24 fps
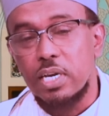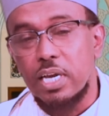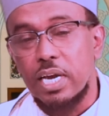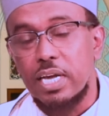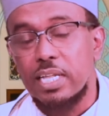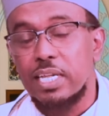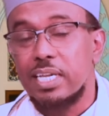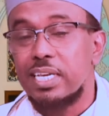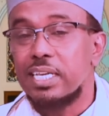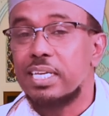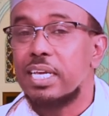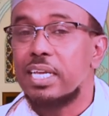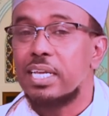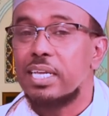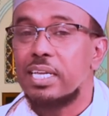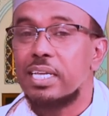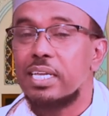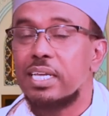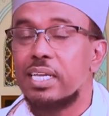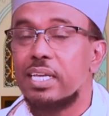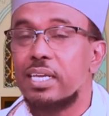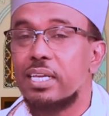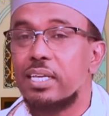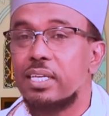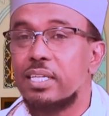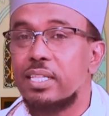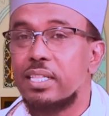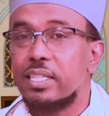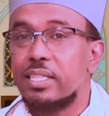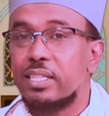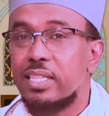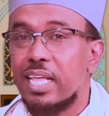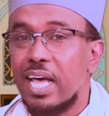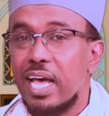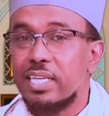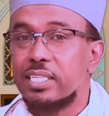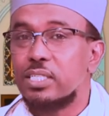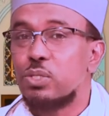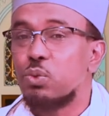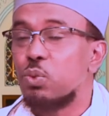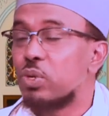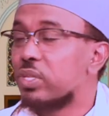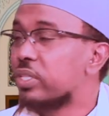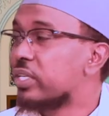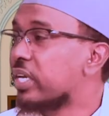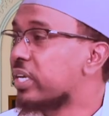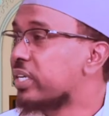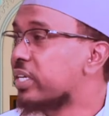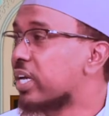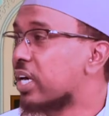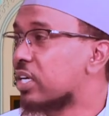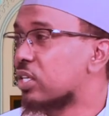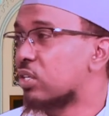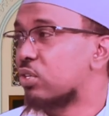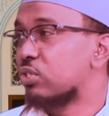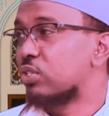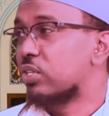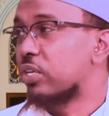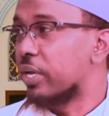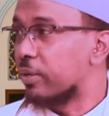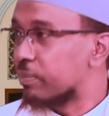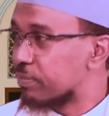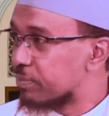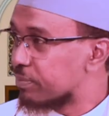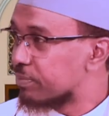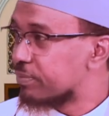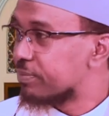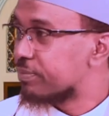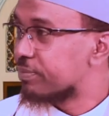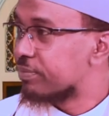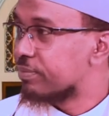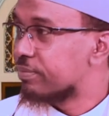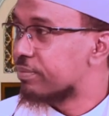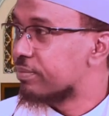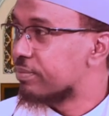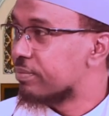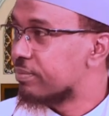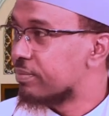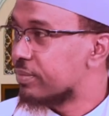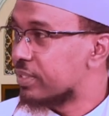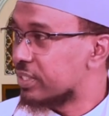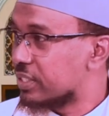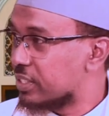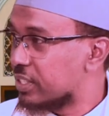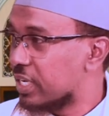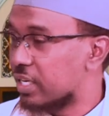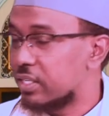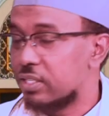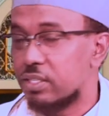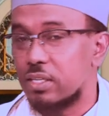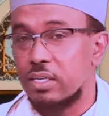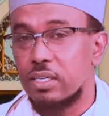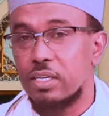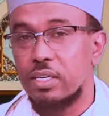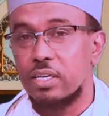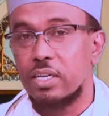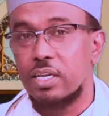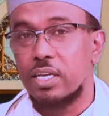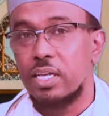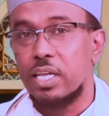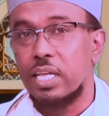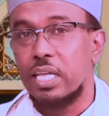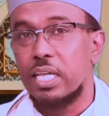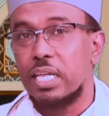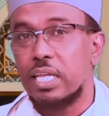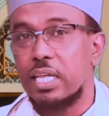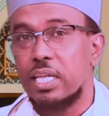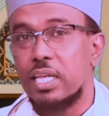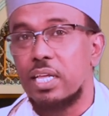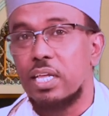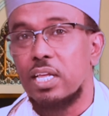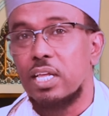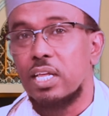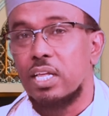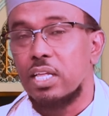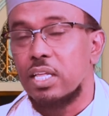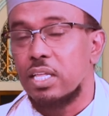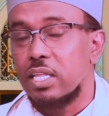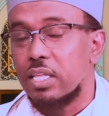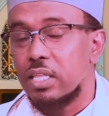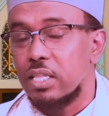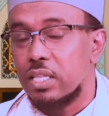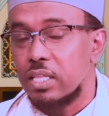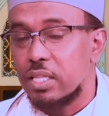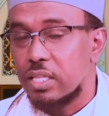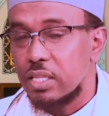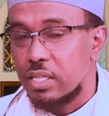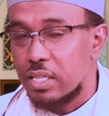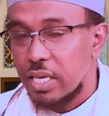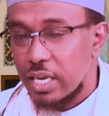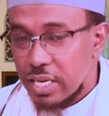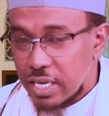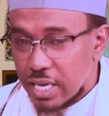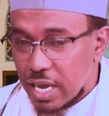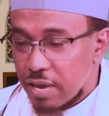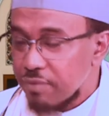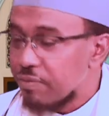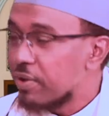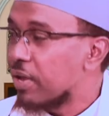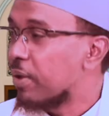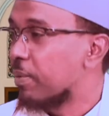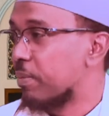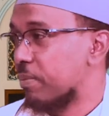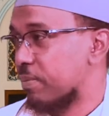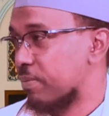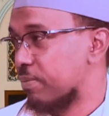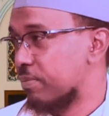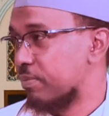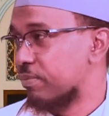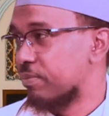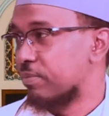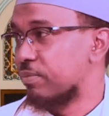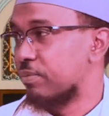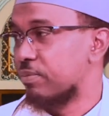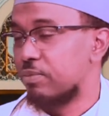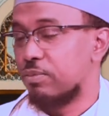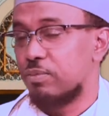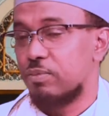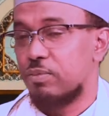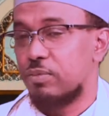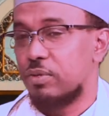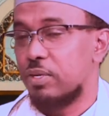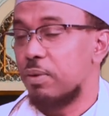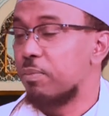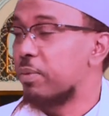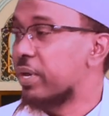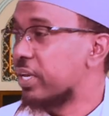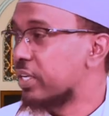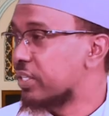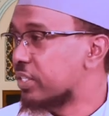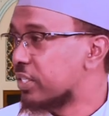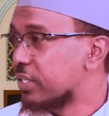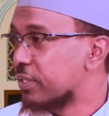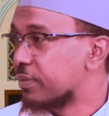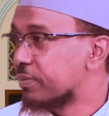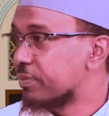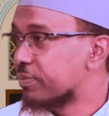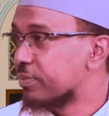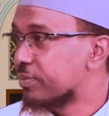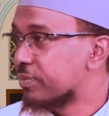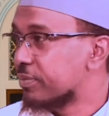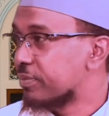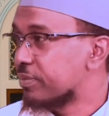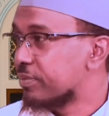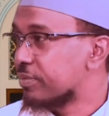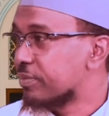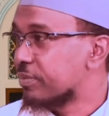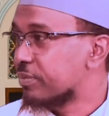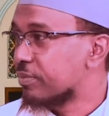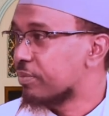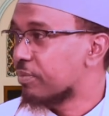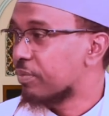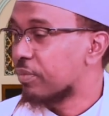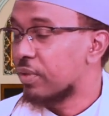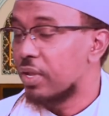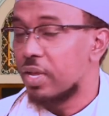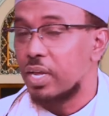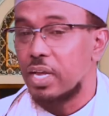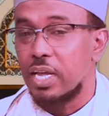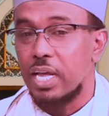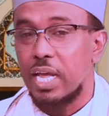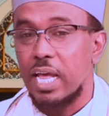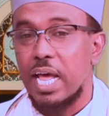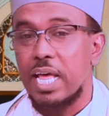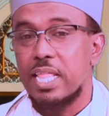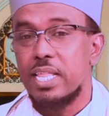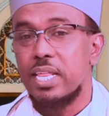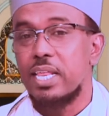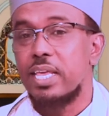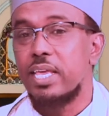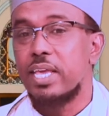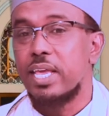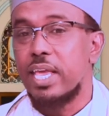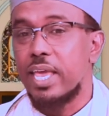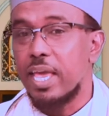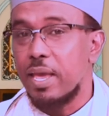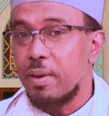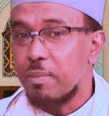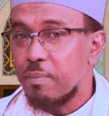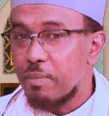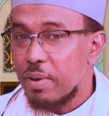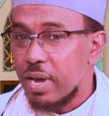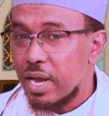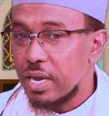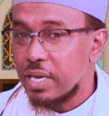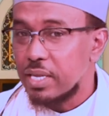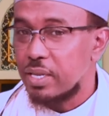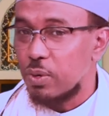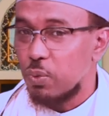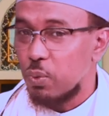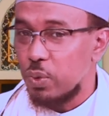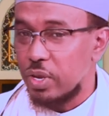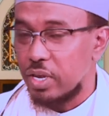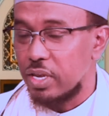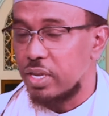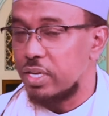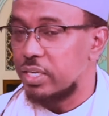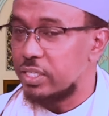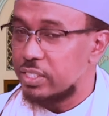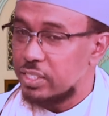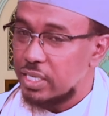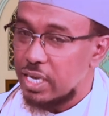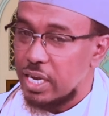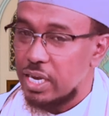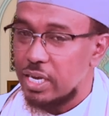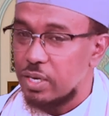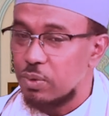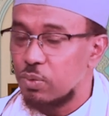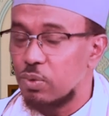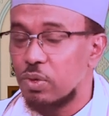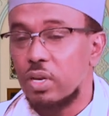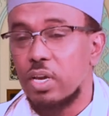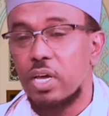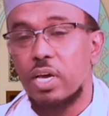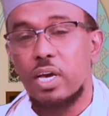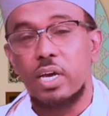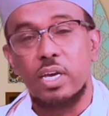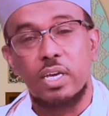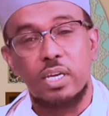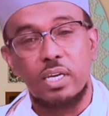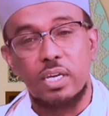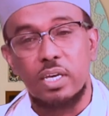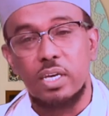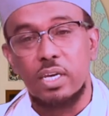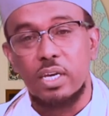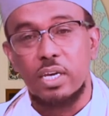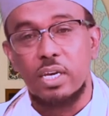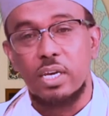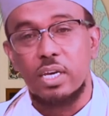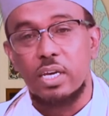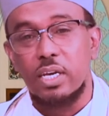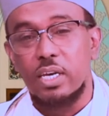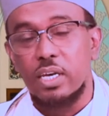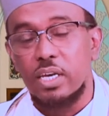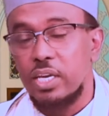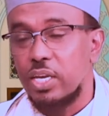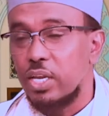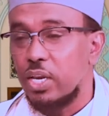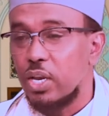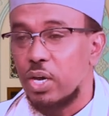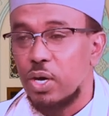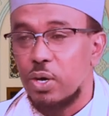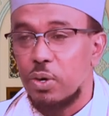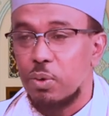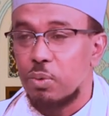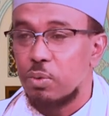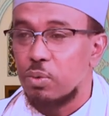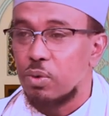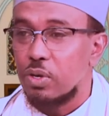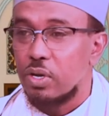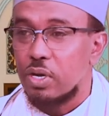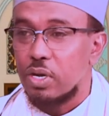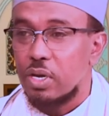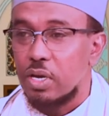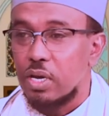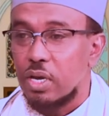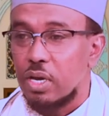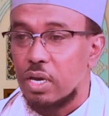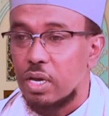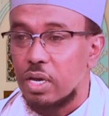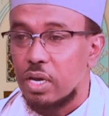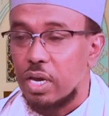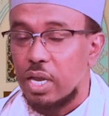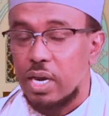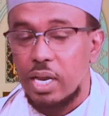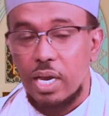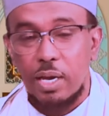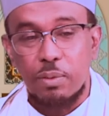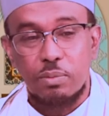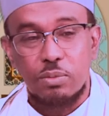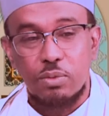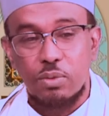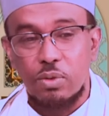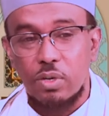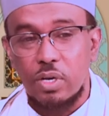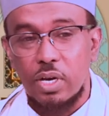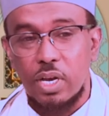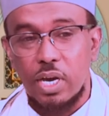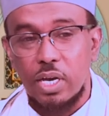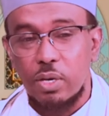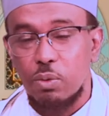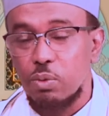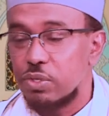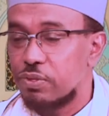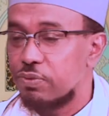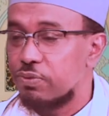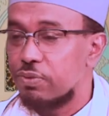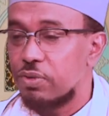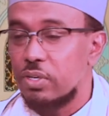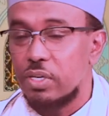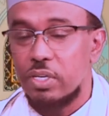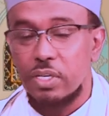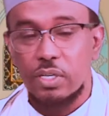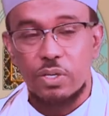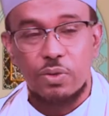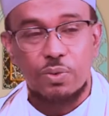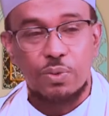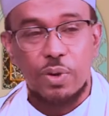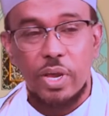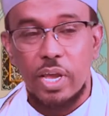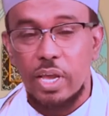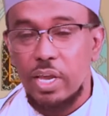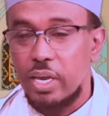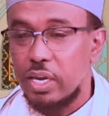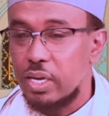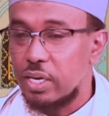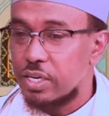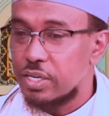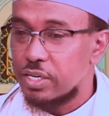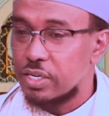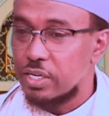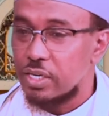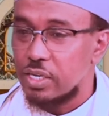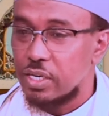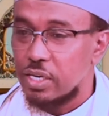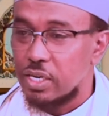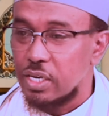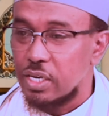And then that's what they diagnosed him. Exactly. They gave him the medicine. And then he came back in a week. He said, Wallahi, you know, Alhamdulillah, he was feeling great.